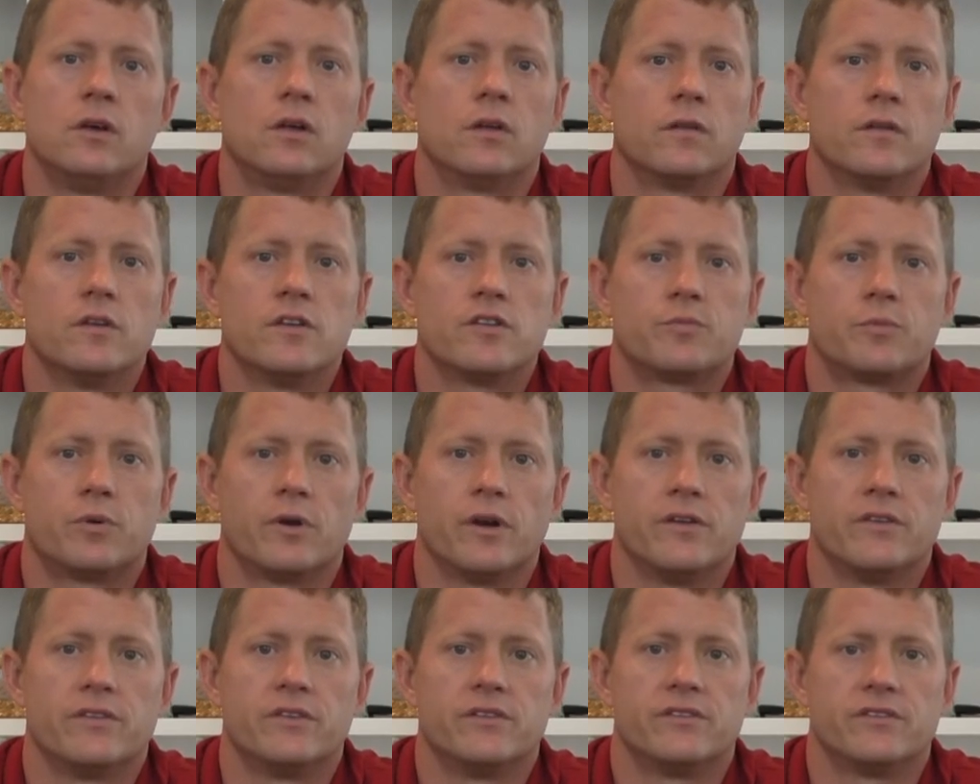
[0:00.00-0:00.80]
list
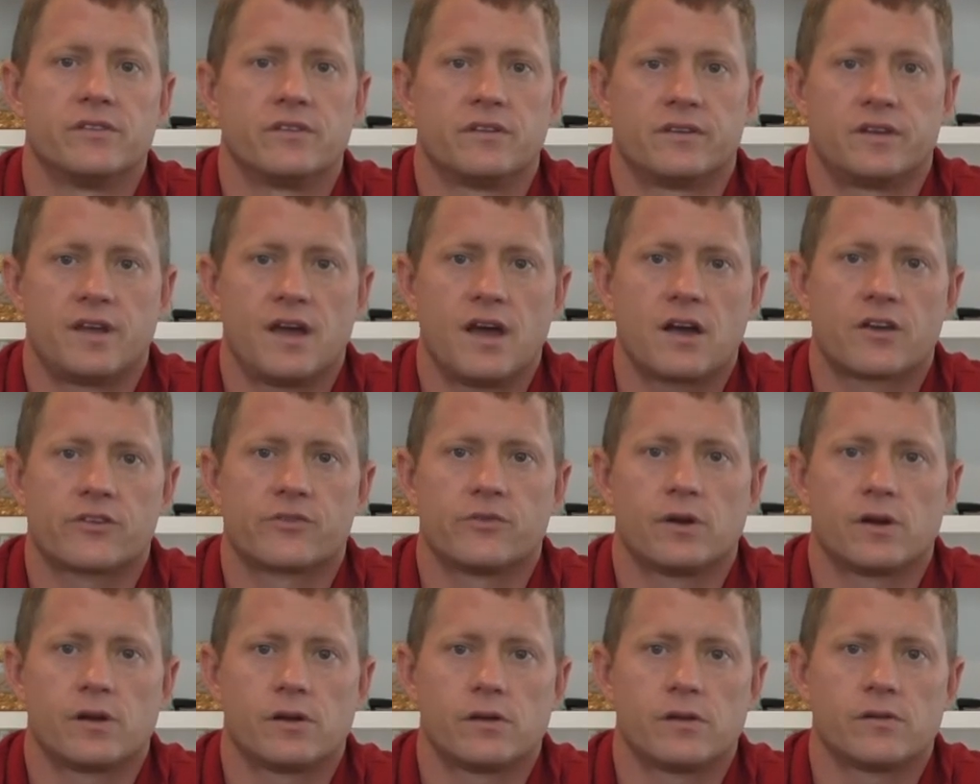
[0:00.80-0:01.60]
prices and the tax
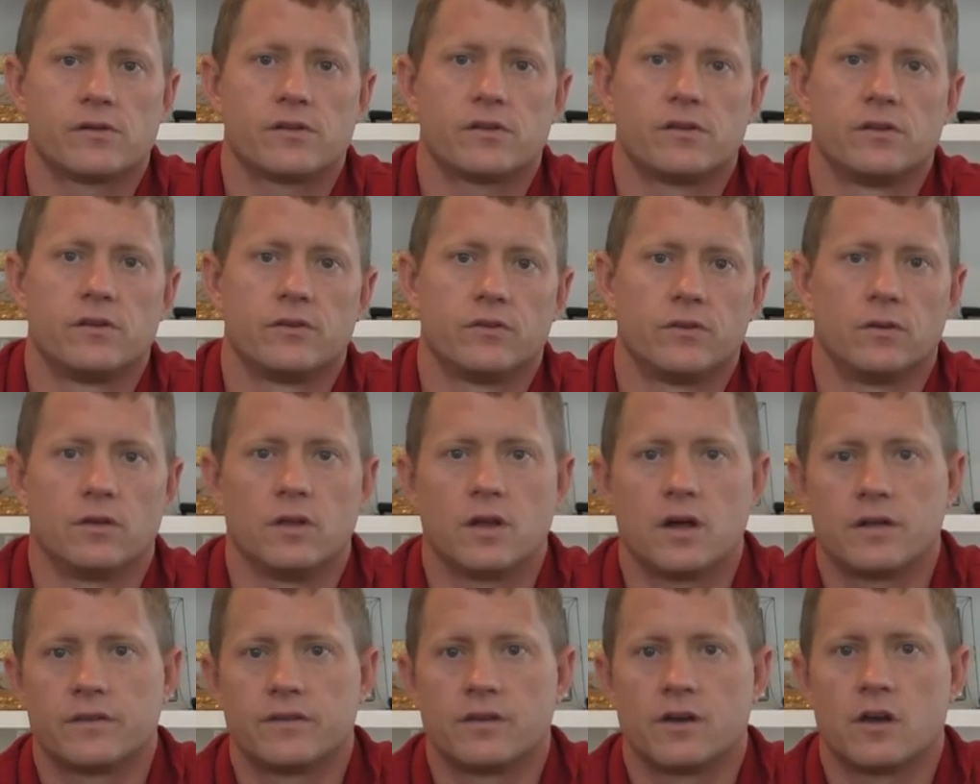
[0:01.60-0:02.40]
records. So a
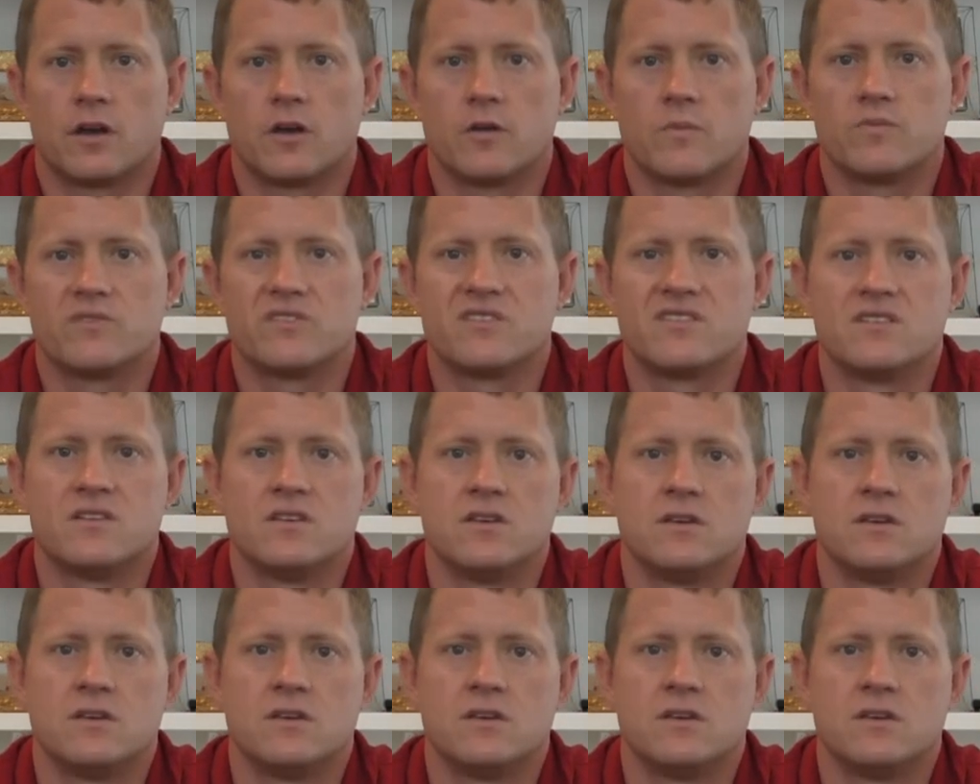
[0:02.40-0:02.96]
lot of times